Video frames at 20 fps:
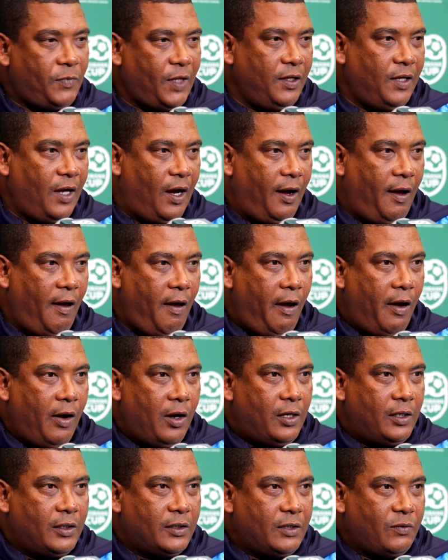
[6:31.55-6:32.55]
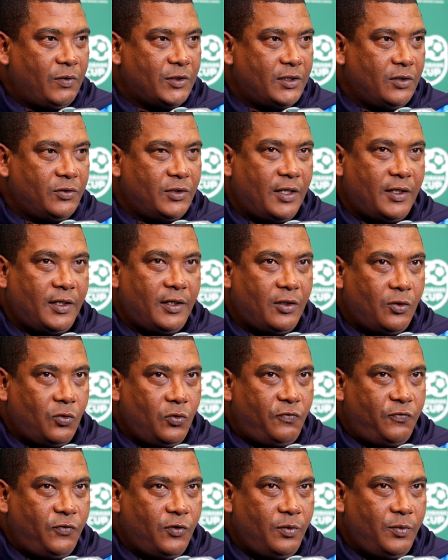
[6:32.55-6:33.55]
There was no direct
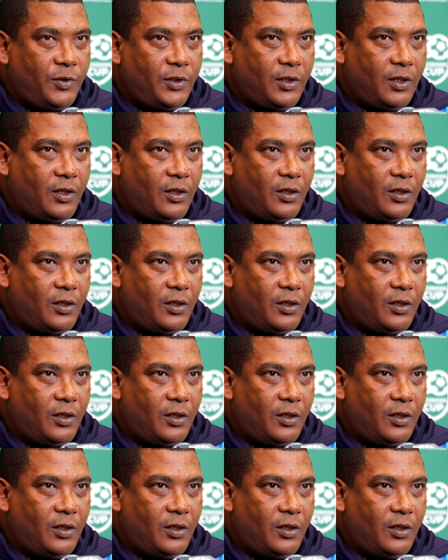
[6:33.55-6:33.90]
route for me